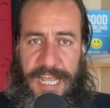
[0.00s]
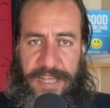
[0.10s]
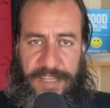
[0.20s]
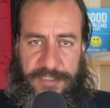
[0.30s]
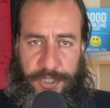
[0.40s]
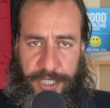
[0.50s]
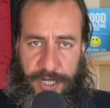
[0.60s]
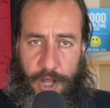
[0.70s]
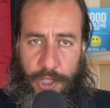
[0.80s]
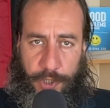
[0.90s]
and they took it
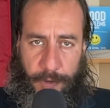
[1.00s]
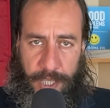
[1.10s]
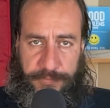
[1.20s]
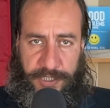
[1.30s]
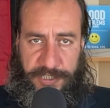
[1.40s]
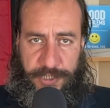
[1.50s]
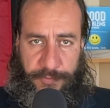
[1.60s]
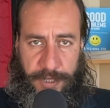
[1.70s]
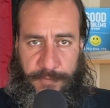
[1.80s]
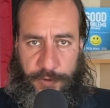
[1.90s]
all the way up to the
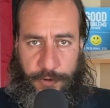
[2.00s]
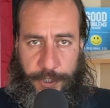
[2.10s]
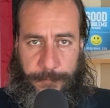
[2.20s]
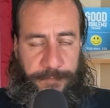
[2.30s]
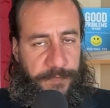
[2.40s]
Supreme Court.